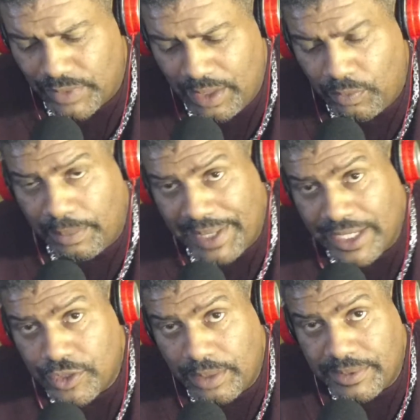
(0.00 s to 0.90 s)
it would have
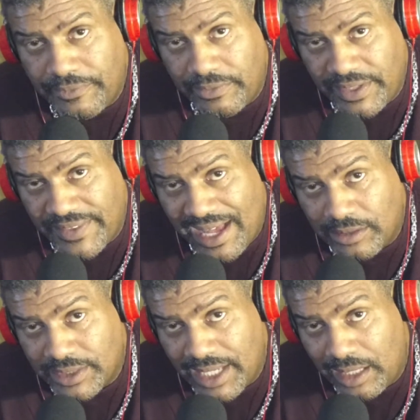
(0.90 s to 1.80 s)
paid you up to
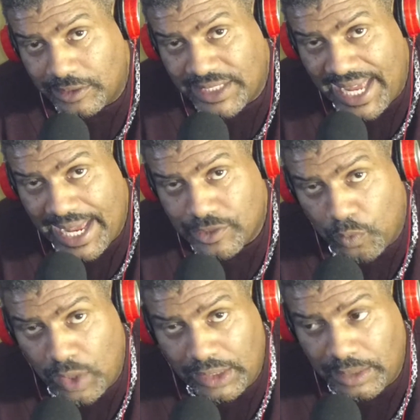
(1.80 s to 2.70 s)
$50,000 cash,
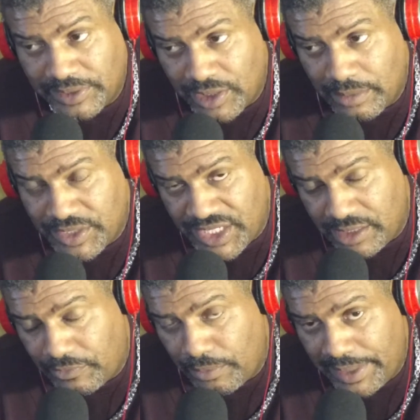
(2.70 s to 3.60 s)
one lump sum
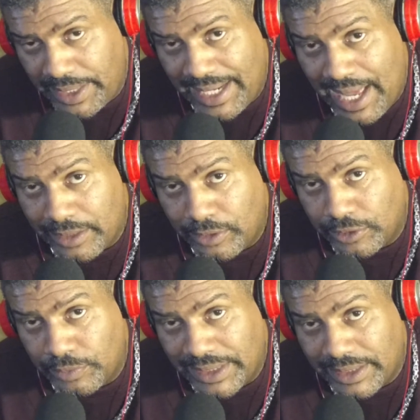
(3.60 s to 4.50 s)
just for being
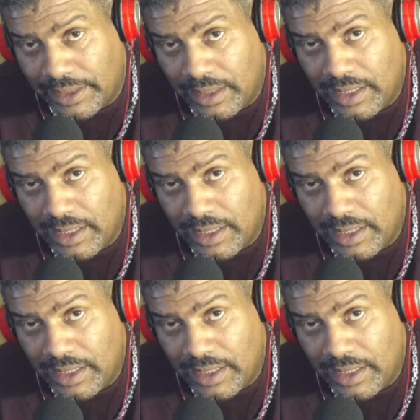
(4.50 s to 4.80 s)
diagnosed with it.